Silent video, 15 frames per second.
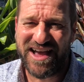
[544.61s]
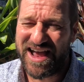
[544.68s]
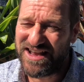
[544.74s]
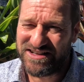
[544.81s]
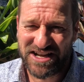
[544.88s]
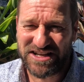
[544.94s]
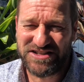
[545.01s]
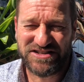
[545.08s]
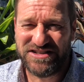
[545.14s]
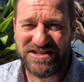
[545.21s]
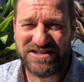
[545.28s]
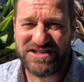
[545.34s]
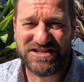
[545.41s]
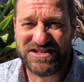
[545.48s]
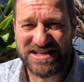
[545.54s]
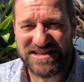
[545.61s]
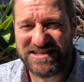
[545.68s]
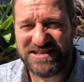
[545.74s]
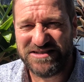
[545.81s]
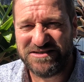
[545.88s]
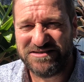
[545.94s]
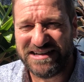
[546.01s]
And you just need
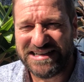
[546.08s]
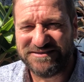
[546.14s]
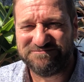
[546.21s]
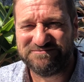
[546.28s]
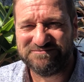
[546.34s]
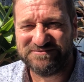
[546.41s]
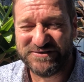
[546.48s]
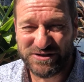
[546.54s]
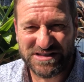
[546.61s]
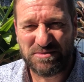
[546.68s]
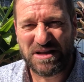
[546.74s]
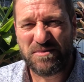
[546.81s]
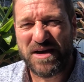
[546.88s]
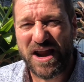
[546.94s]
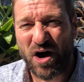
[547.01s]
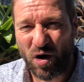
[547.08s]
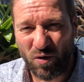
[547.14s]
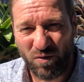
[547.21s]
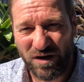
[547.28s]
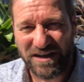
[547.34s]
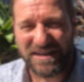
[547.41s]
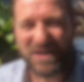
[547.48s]
to do something about it
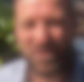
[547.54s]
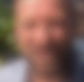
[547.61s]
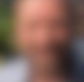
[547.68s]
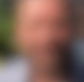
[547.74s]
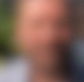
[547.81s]
really quickly.